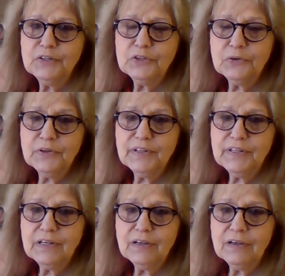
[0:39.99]
Turning
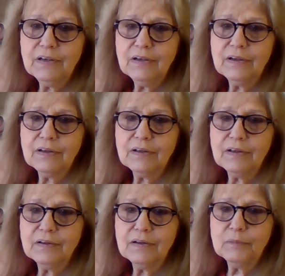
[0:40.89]
the
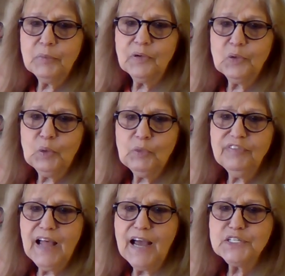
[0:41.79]
paranormal
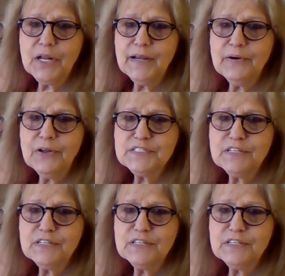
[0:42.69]
flashlight on,